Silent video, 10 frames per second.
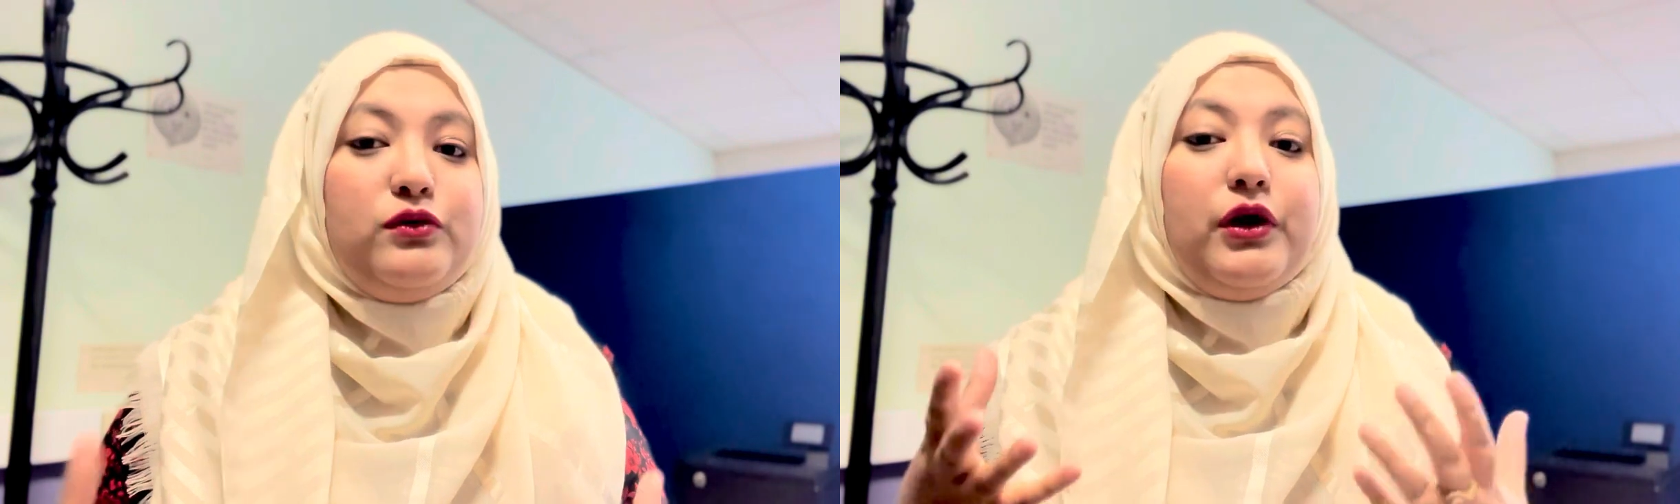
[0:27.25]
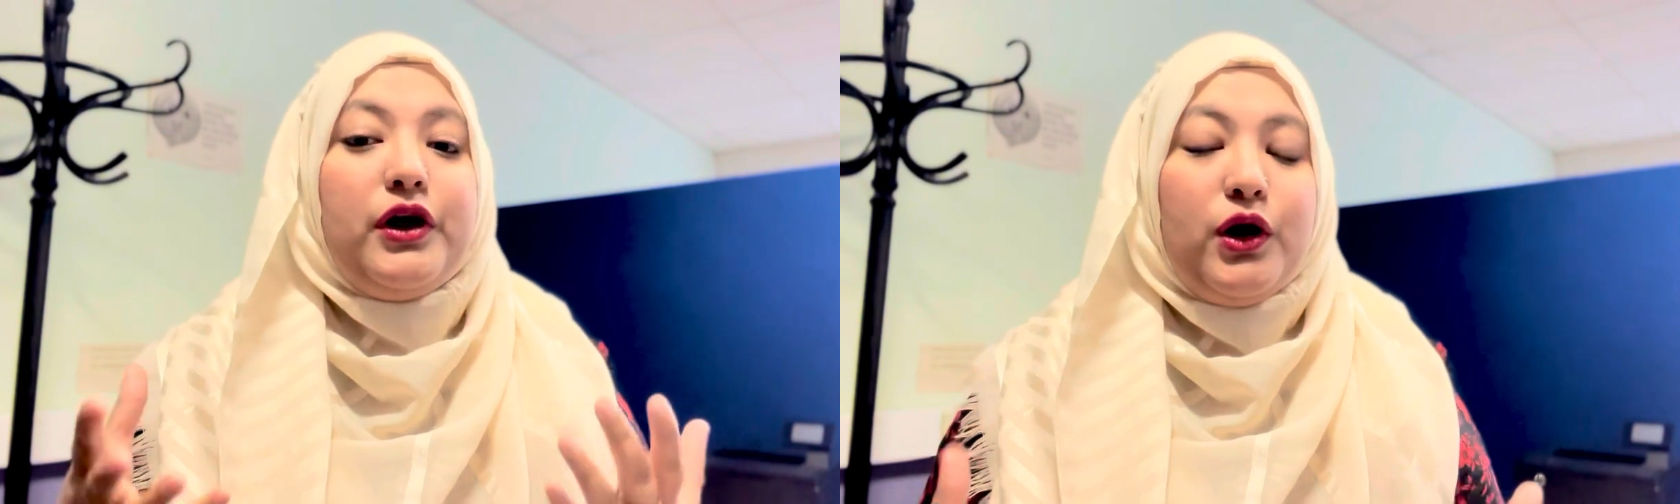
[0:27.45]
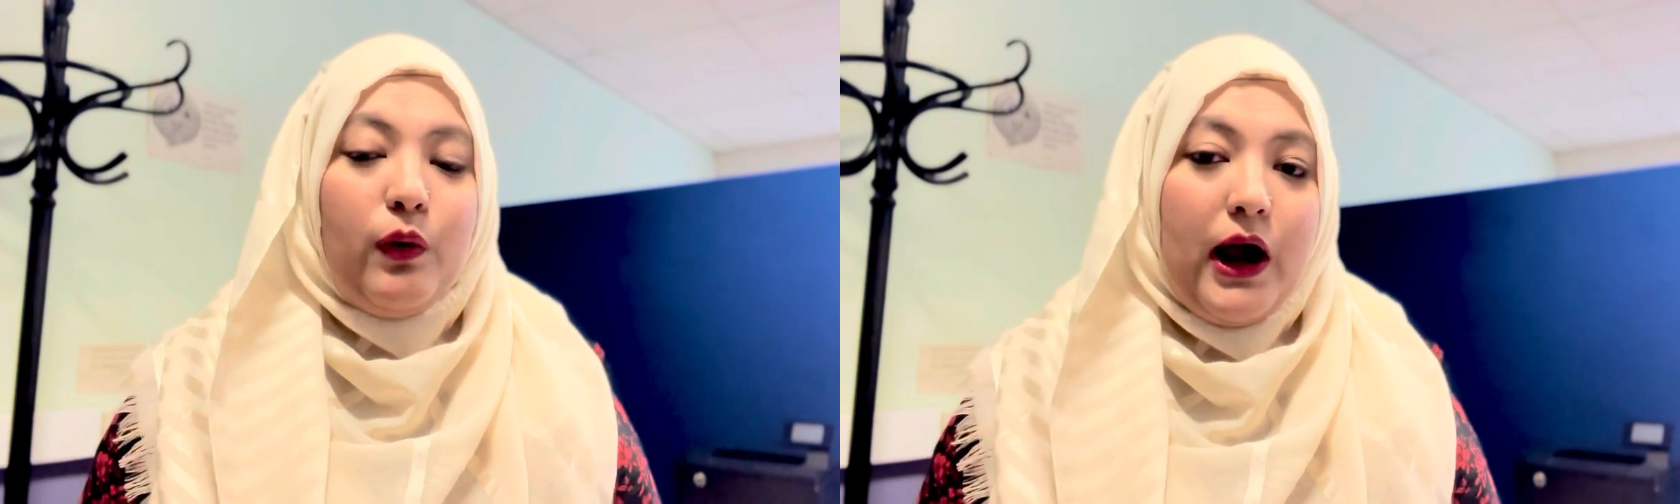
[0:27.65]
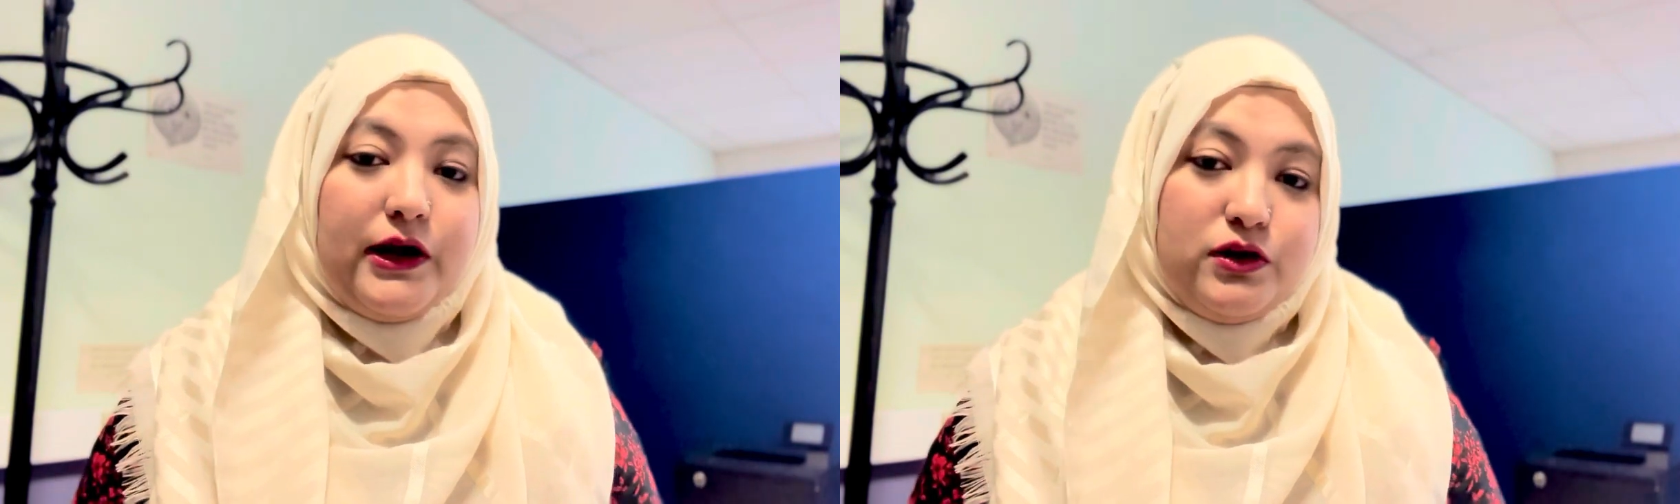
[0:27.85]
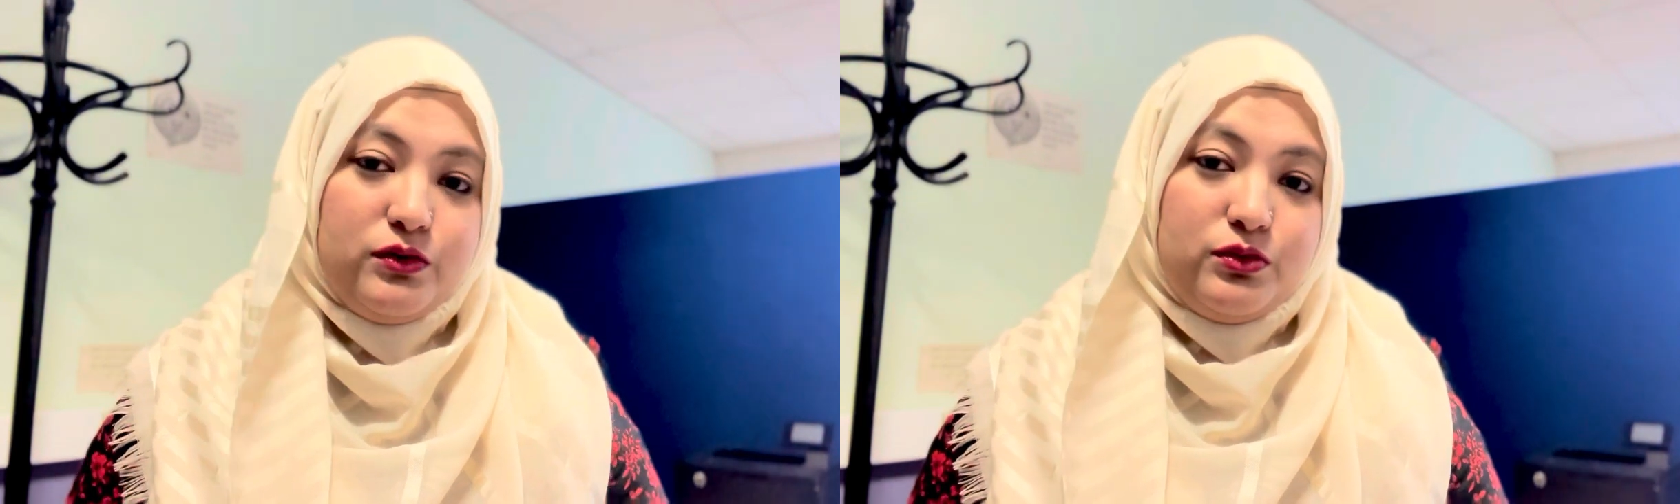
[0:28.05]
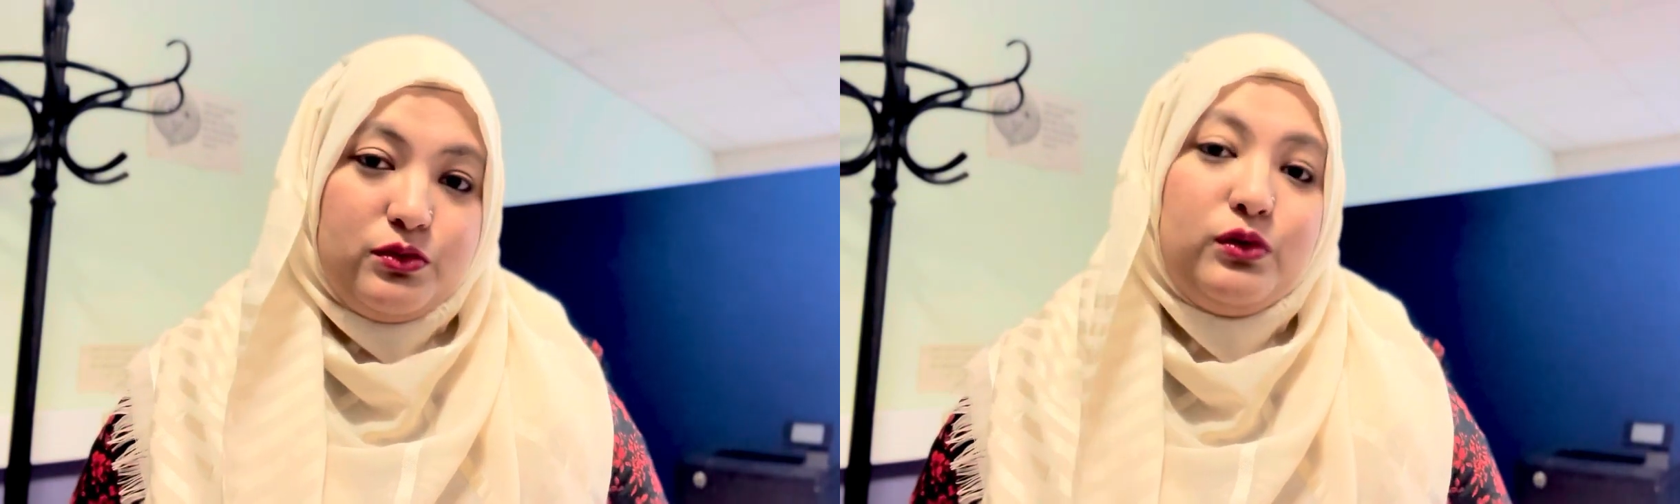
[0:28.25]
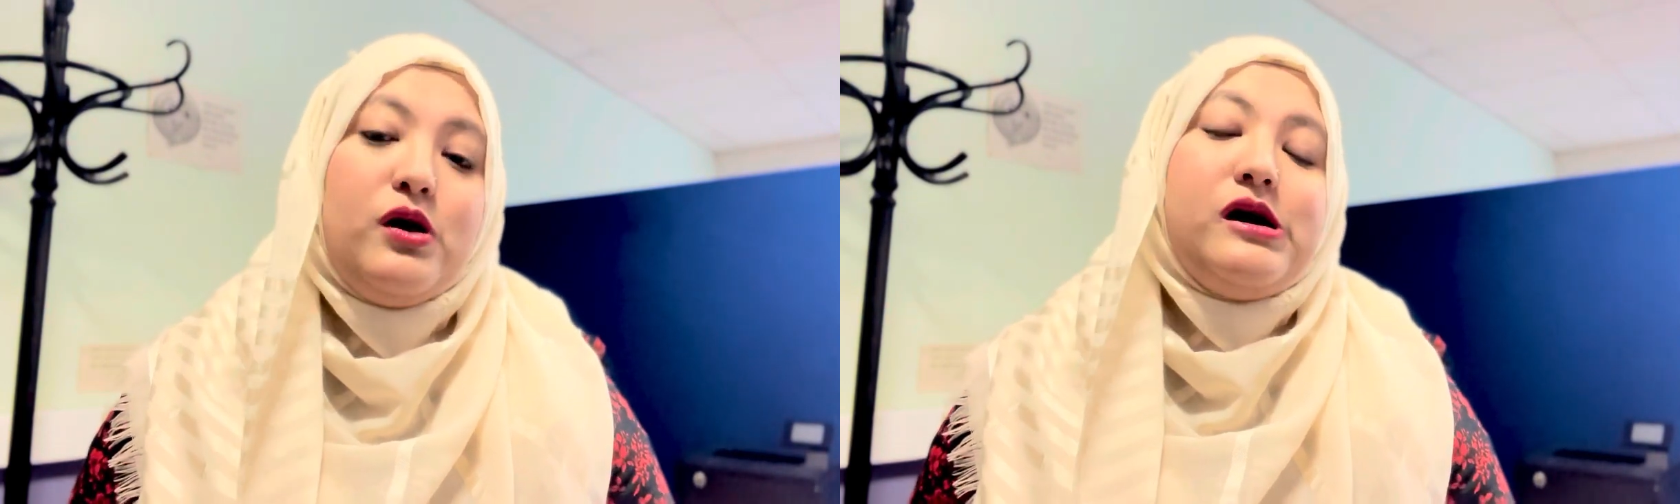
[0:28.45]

are required to do.